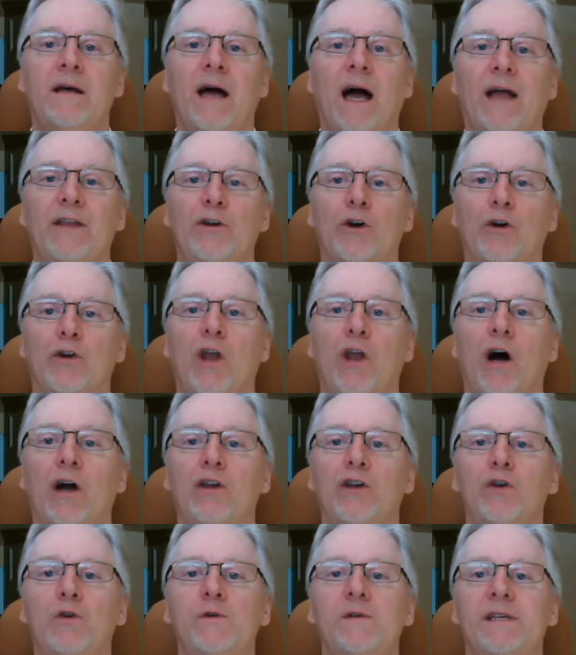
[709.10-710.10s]
and you're
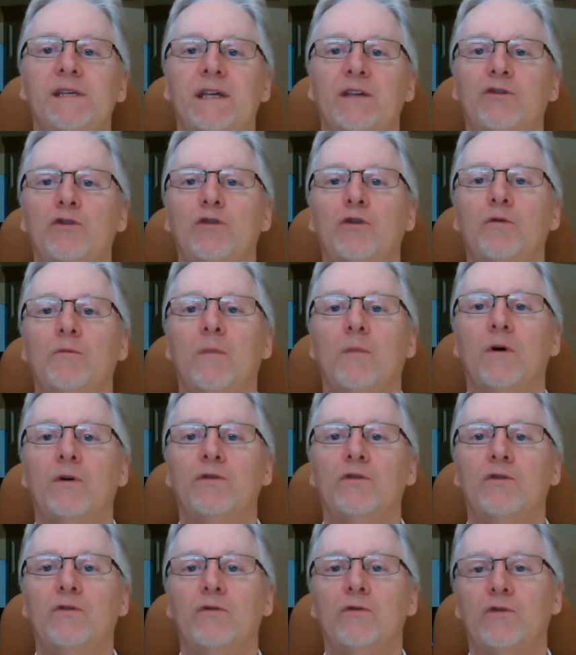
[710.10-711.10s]
not using it
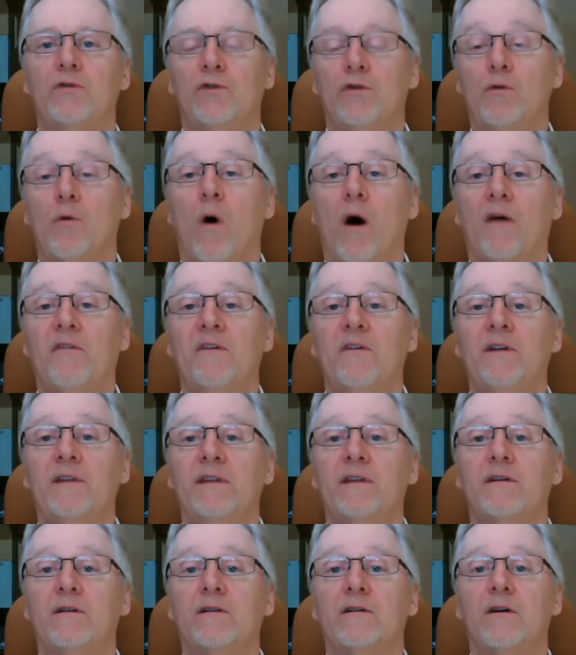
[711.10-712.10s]
too
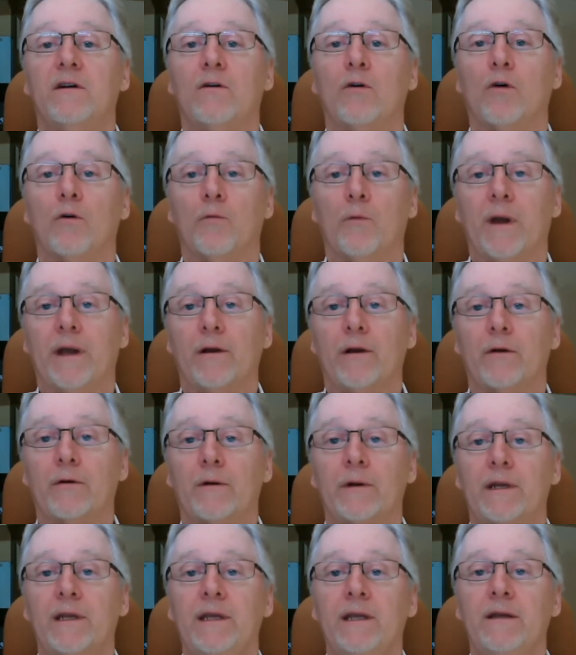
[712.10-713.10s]
often or
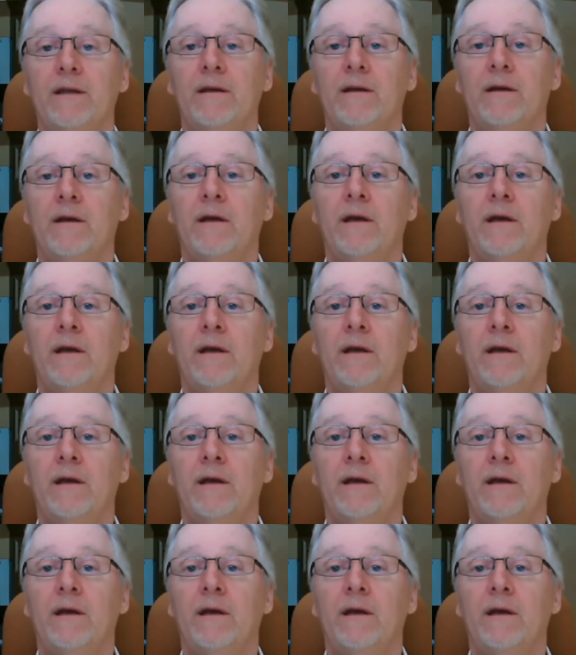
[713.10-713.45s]
regularly.